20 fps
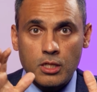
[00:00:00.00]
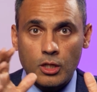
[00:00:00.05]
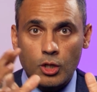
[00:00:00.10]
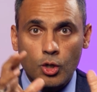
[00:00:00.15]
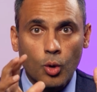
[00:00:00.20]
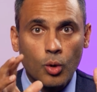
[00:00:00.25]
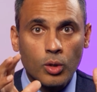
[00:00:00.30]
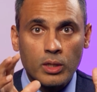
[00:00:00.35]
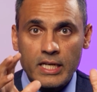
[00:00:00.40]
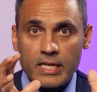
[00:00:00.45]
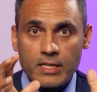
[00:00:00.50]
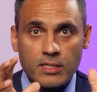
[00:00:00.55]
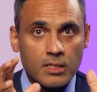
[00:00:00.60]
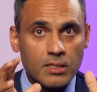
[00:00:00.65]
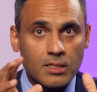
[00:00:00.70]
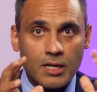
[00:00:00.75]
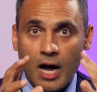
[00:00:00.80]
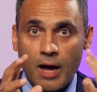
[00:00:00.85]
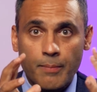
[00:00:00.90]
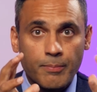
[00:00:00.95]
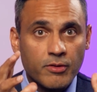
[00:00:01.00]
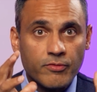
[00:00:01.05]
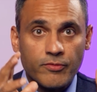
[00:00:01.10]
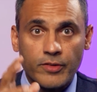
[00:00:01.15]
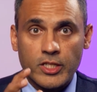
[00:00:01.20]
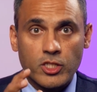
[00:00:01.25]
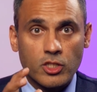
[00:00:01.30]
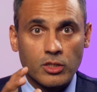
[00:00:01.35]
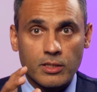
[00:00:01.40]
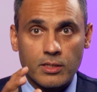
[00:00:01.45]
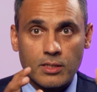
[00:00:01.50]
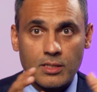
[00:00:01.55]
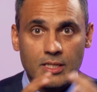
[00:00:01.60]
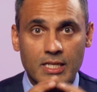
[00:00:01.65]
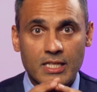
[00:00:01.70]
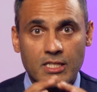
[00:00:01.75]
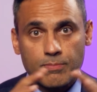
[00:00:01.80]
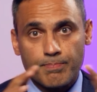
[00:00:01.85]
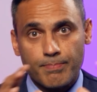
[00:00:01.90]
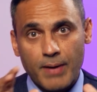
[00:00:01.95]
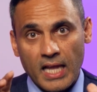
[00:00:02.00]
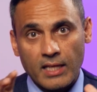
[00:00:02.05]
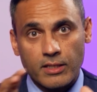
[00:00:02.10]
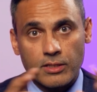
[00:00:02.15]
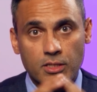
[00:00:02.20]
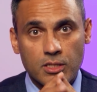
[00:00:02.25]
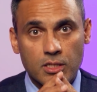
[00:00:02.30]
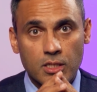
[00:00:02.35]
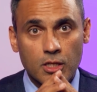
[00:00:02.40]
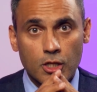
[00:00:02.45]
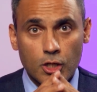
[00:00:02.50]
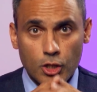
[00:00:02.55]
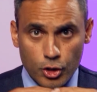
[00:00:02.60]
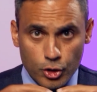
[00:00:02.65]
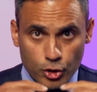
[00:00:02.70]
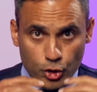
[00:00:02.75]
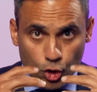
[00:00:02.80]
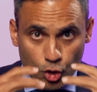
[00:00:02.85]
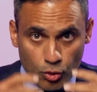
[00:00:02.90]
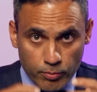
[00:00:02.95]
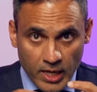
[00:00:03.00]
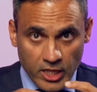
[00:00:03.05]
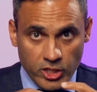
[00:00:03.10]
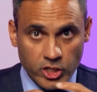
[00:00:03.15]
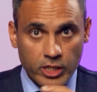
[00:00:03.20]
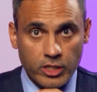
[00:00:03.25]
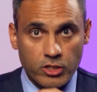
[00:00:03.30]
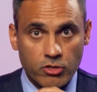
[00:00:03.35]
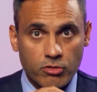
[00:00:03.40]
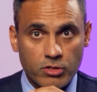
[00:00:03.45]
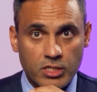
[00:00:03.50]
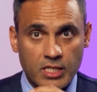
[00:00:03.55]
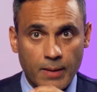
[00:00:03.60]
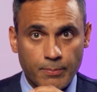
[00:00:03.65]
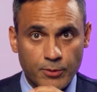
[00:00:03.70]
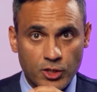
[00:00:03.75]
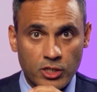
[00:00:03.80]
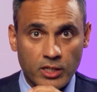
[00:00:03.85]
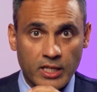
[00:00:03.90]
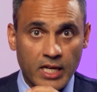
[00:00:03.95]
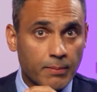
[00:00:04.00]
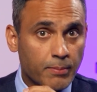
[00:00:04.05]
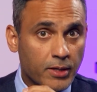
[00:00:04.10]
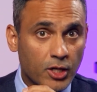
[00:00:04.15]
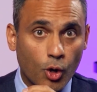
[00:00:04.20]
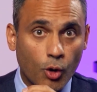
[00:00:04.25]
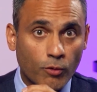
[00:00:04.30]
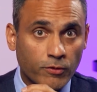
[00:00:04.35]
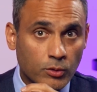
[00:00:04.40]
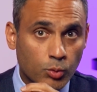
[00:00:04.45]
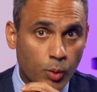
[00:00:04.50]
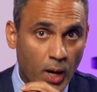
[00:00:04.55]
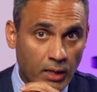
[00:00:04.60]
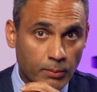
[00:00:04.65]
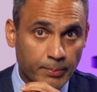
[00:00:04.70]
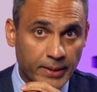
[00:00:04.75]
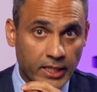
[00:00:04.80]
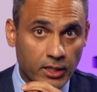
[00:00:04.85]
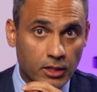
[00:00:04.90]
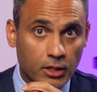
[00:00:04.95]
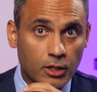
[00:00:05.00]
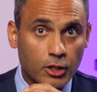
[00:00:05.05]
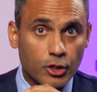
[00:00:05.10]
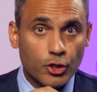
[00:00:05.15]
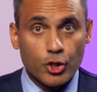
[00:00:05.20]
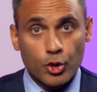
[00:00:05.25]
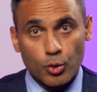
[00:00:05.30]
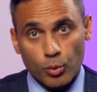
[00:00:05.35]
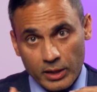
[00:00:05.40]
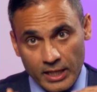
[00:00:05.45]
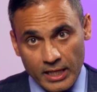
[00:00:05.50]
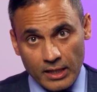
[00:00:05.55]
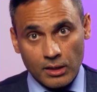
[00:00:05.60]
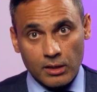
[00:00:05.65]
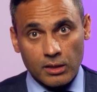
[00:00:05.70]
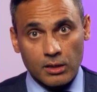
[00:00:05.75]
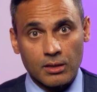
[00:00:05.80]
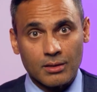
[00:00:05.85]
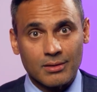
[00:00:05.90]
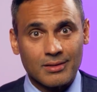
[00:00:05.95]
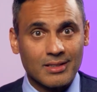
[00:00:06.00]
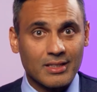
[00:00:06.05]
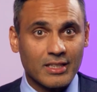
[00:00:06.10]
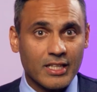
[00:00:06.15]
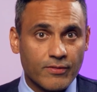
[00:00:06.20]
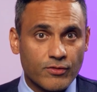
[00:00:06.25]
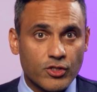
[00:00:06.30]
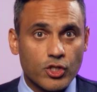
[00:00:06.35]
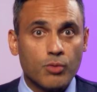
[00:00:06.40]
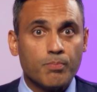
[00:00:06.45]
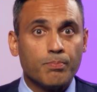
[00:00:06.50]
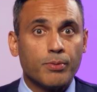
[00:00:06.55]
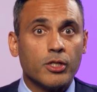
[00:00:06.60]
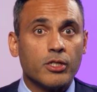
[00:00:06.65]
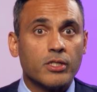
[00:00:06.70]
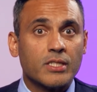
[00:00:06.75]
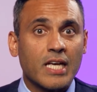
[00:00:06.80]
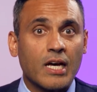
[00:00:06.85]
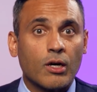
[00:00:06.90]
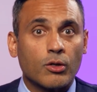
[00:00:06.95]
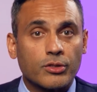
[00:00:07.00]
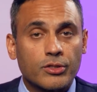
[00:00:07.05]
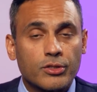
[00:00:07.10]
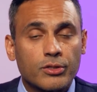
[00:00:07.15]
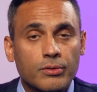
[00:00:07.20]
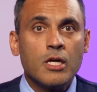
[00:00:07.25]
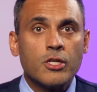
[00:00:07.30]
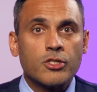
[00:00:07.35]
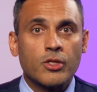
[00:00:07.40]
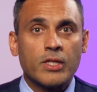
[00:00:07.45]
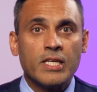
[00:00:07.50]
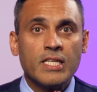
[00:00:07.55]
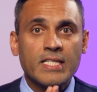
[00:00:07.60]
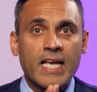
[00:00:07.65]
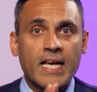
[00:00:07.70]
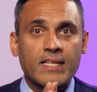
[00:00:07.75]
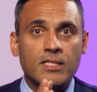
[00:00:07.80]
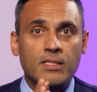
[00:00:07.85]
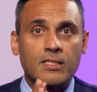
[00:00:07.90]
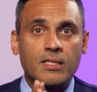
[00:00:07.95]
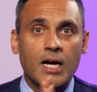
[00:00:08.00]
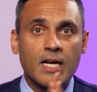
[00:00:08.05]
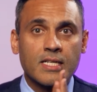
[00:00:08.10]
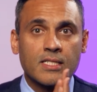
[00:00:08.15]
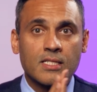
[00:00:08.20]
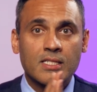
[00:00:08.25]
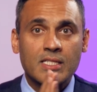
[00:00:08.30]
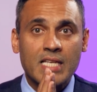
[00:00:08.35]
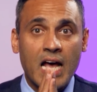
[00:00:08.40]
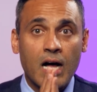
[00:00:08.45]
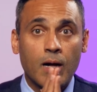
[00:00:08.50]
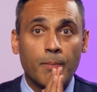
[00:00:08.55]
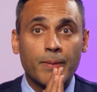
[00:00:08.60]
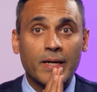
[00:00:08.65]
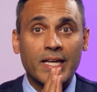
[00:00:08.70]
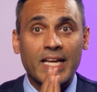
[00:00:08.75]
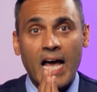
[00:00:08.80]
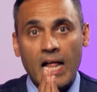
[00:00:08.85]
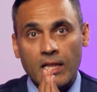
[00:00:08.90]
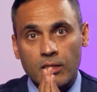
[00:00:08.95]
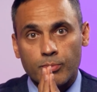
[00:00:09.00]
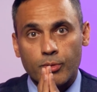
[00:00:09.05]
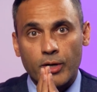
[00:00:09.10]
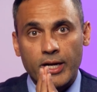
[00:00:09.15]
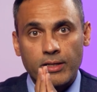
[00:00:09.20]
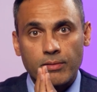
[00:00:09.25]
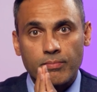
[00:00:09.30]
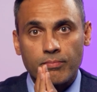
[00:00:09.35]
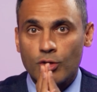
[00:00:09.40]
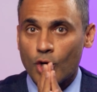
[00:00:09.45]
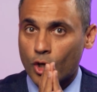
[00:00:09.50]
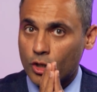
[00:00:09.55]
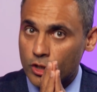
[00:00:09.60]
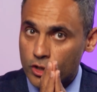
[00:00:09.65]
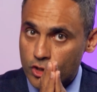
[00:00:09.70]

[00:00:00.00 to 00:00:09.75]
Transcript: the goal isn't hypervigilance, it's balance. Too much interoception can be overwhelming. Too little leaves you burnt out. So these exercises help calibrate, not